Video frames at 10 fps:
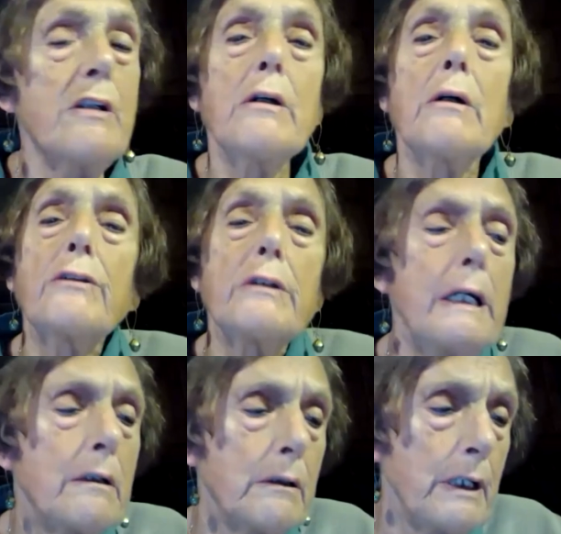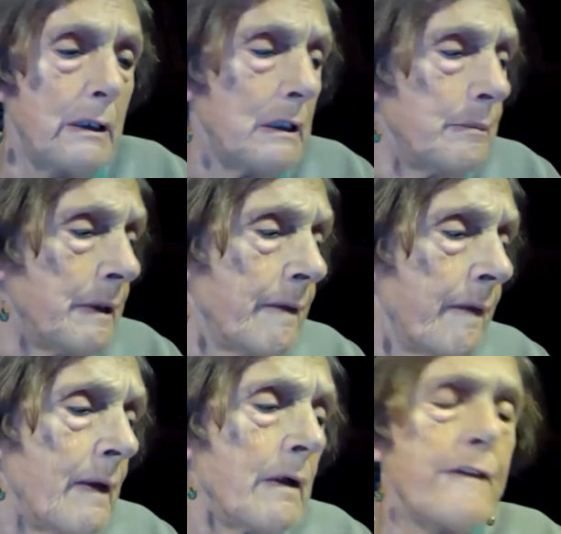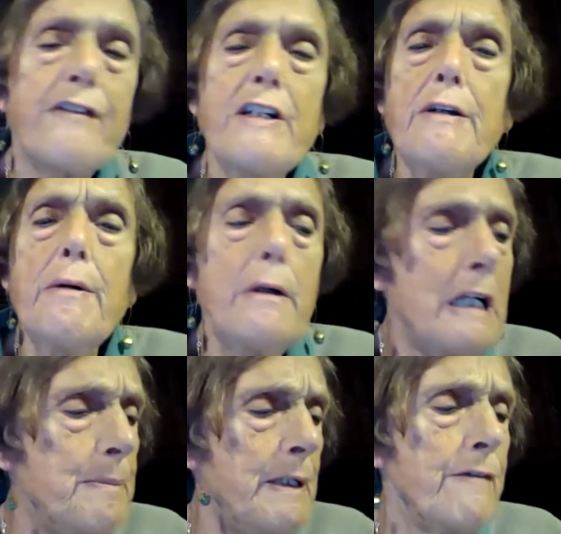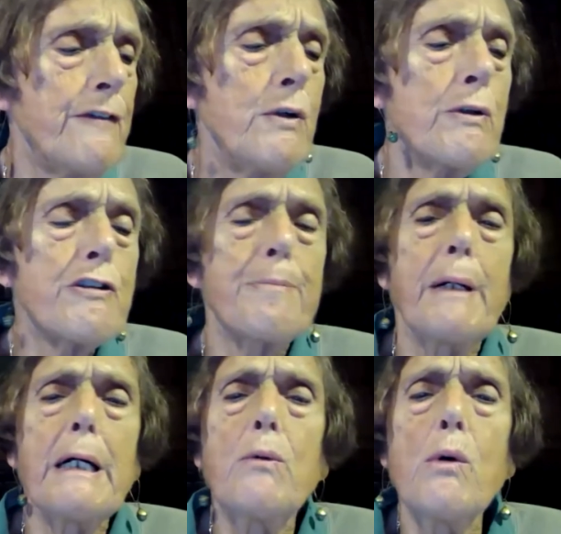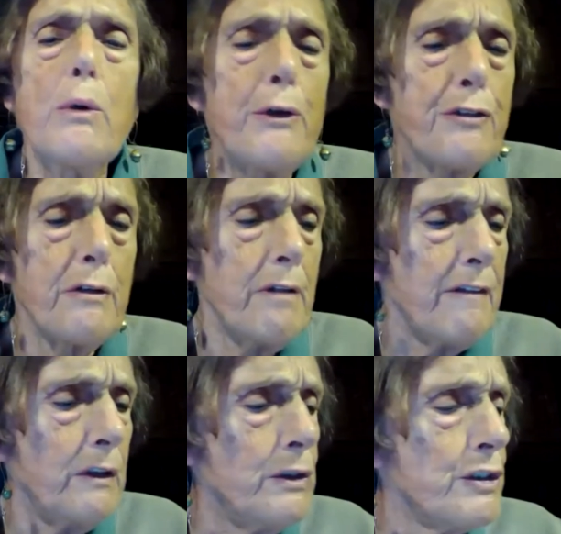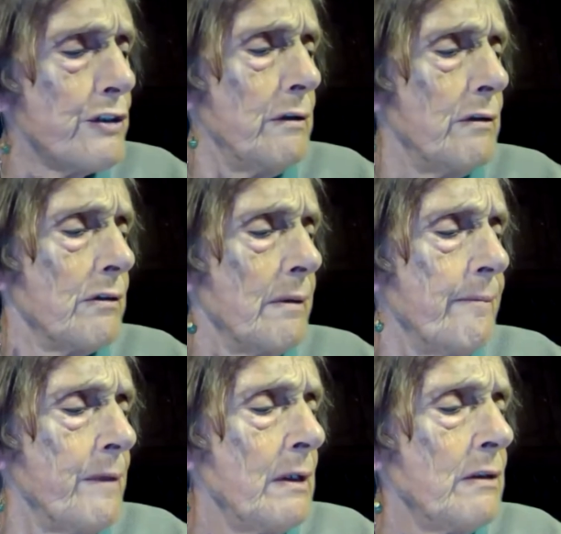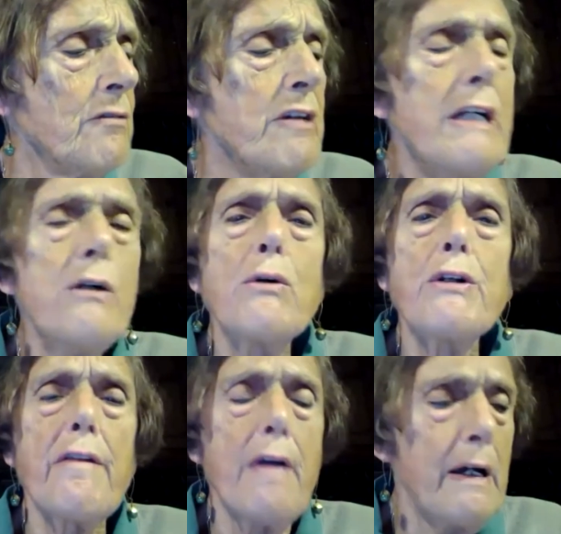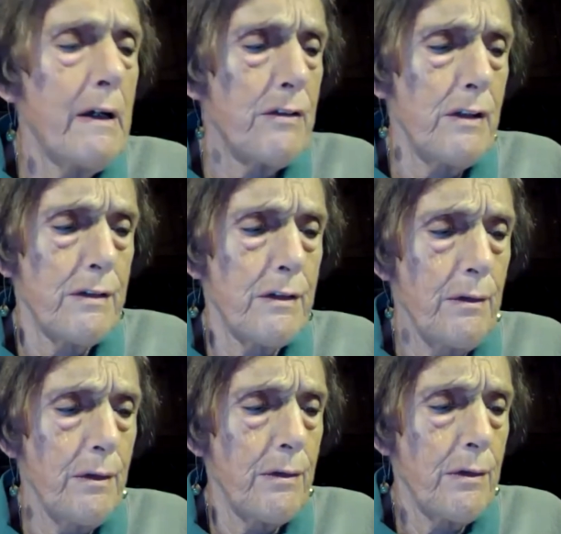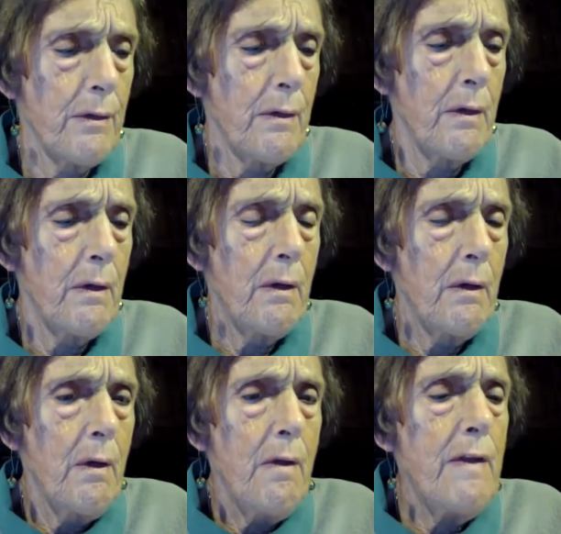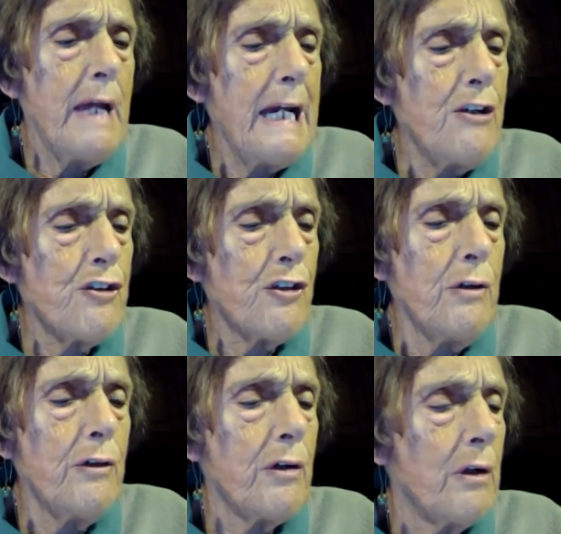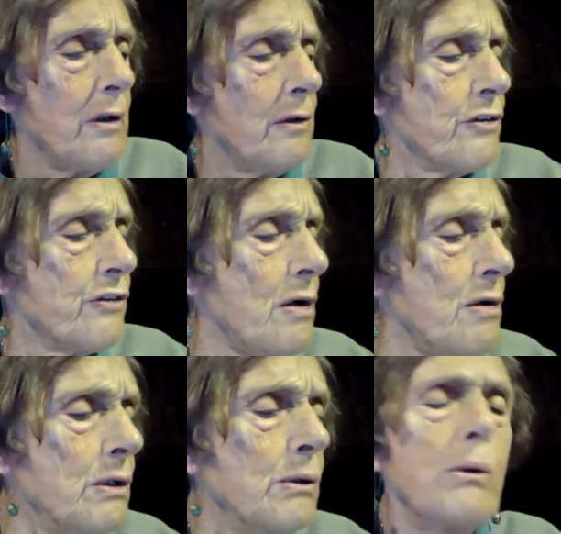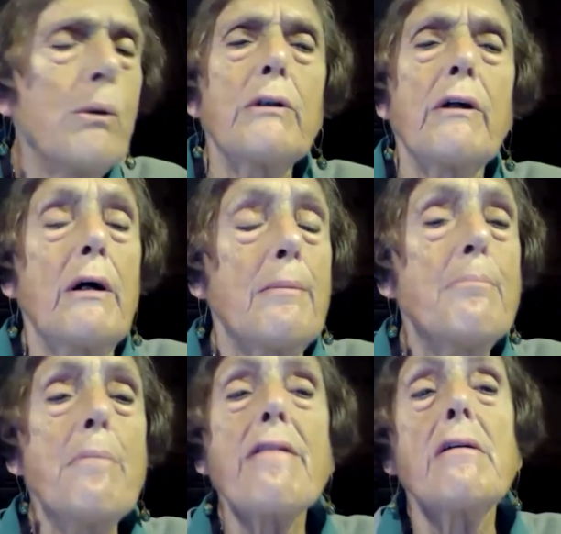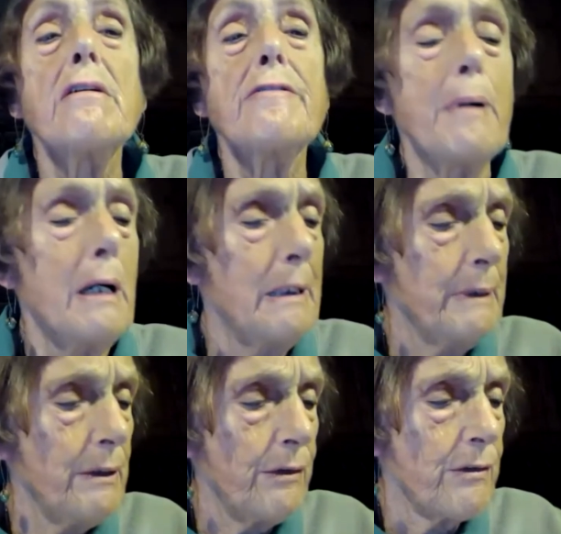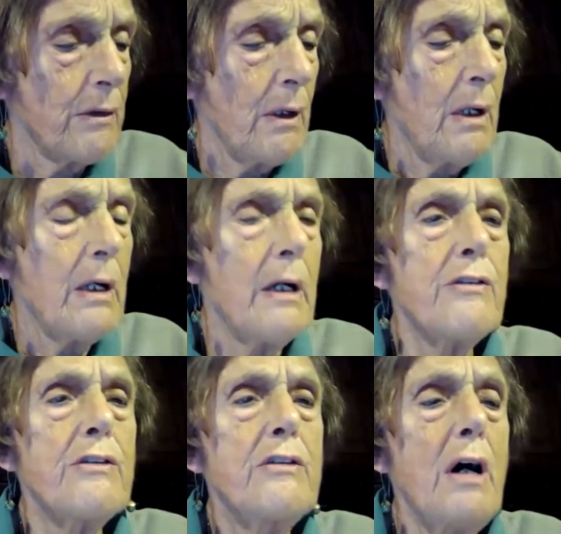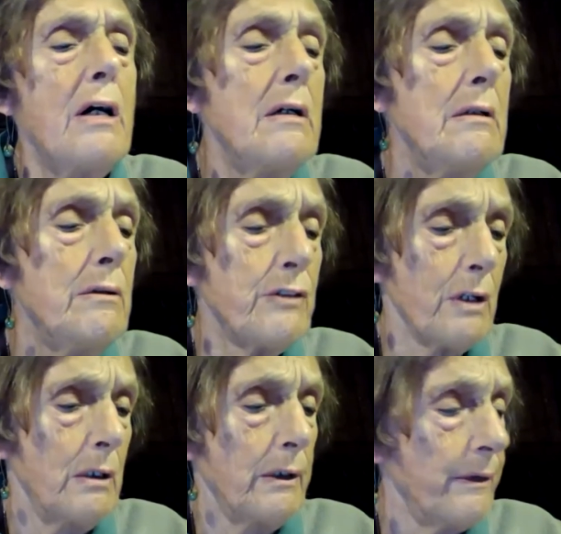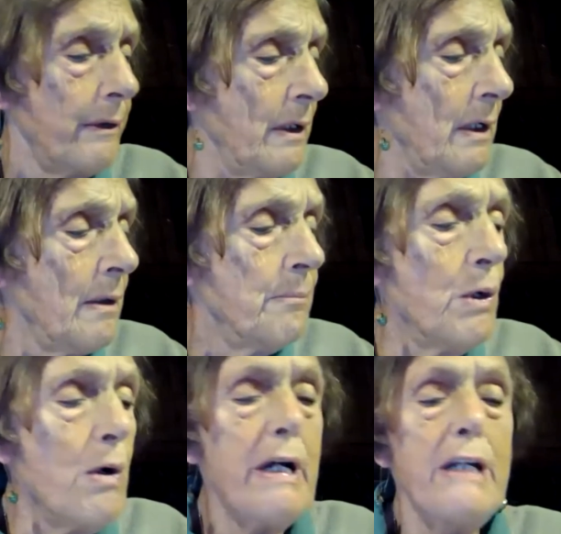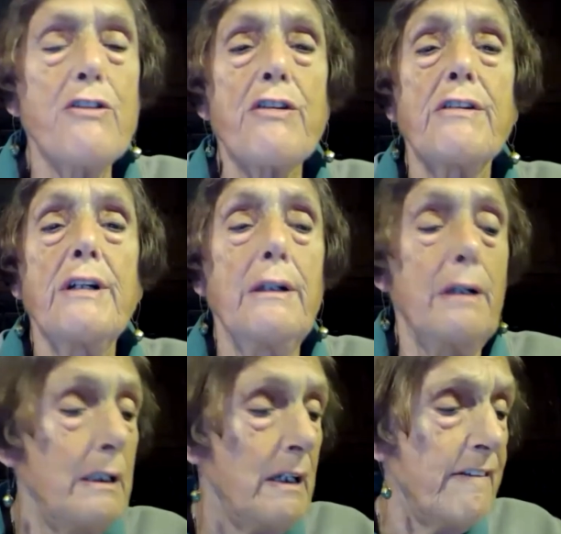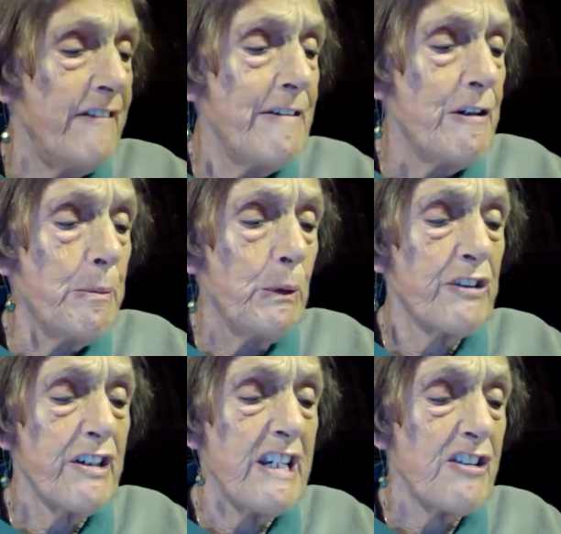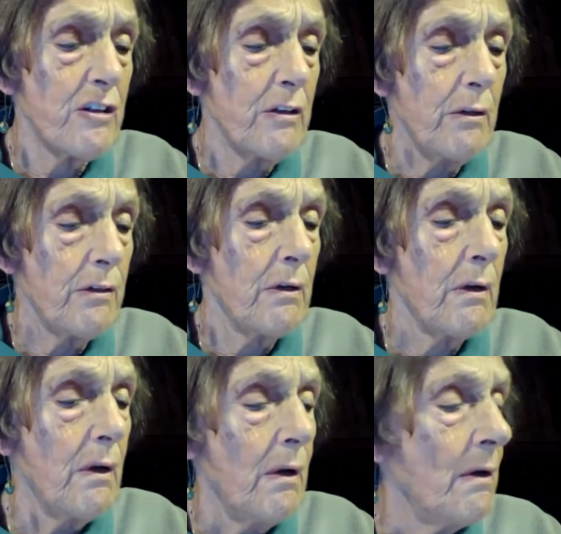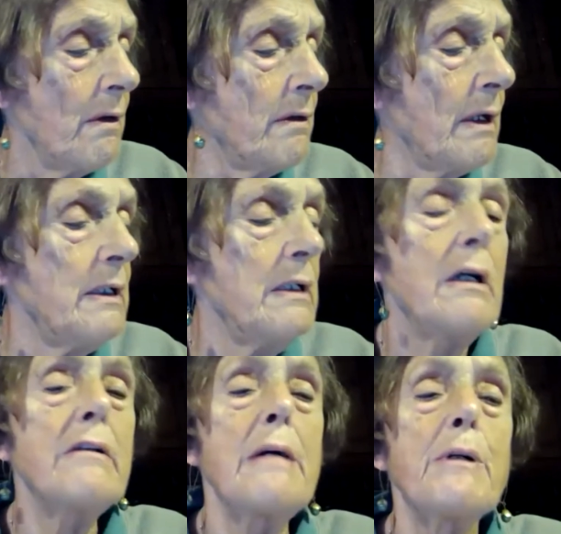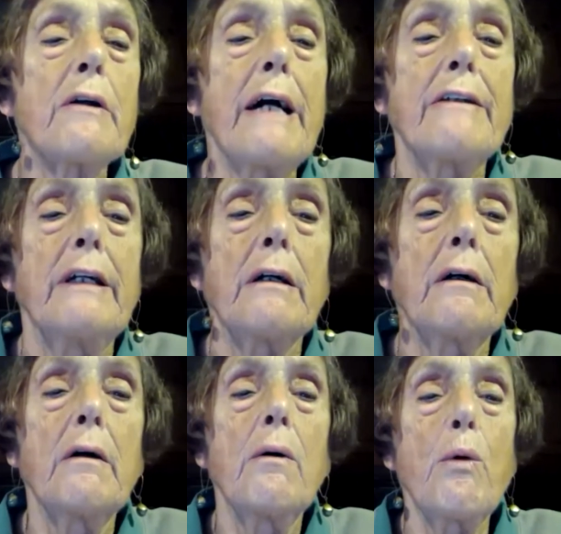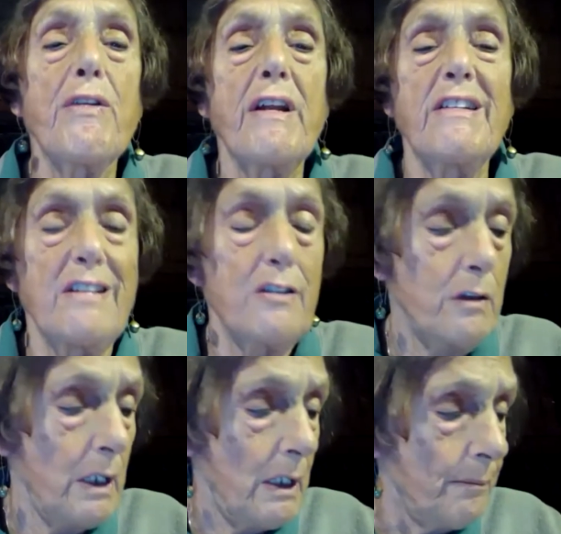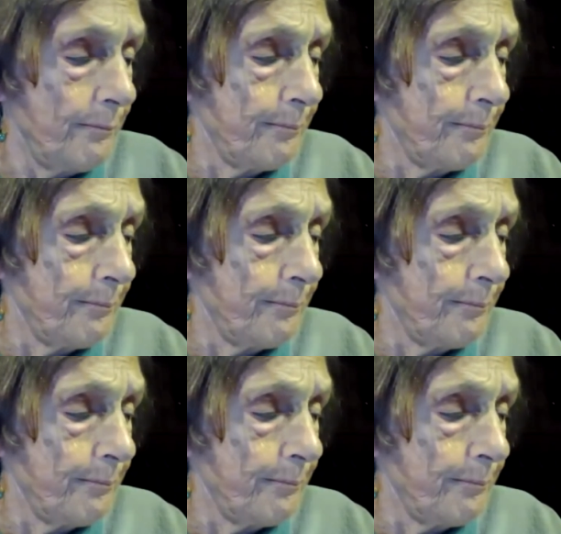in continental Europe have frequently been forced by wars and revolutions to reorder their existence, the ancient so-called mother of parliaments has dozed on, more interested in her venerable traditions than in her democratic authenticity.